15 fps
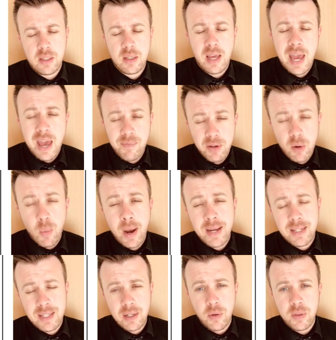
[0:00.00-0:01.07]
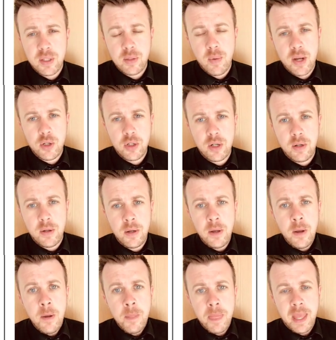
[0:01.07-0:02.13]
the heavier weighting on this question,
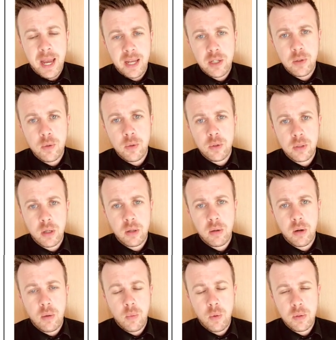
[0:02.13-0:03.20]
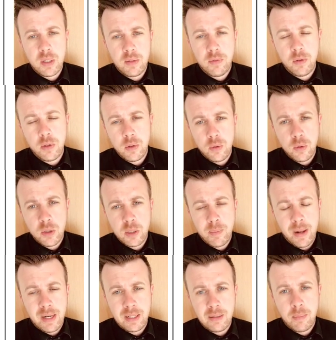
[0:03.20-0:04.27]
and you're also awarded for your
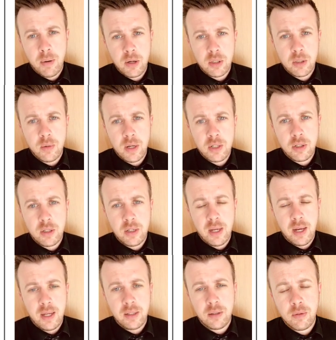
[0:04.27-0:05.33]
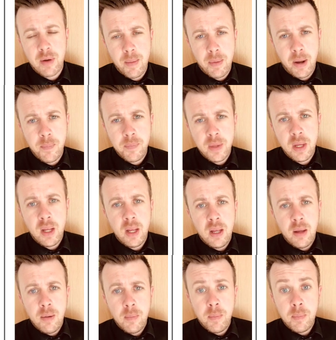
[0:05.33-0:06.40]
spelling, punctuation and grammar.
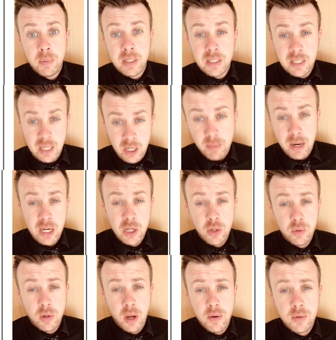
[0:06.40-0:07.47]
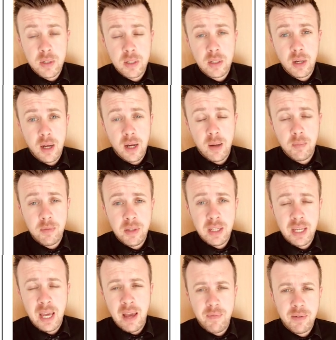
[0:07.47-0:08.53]
Continue making your notes.
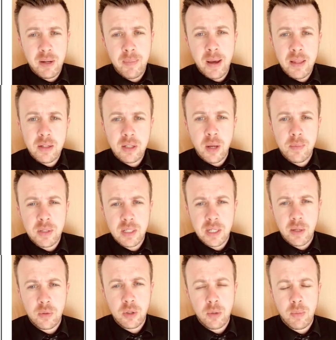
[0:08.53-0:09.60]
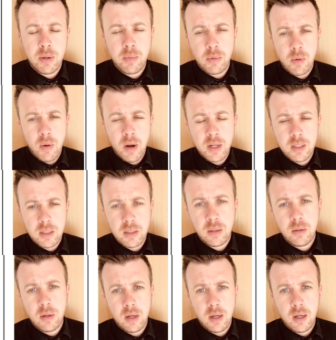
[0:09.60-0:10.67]
Think carefully about the types of skills that you're being required to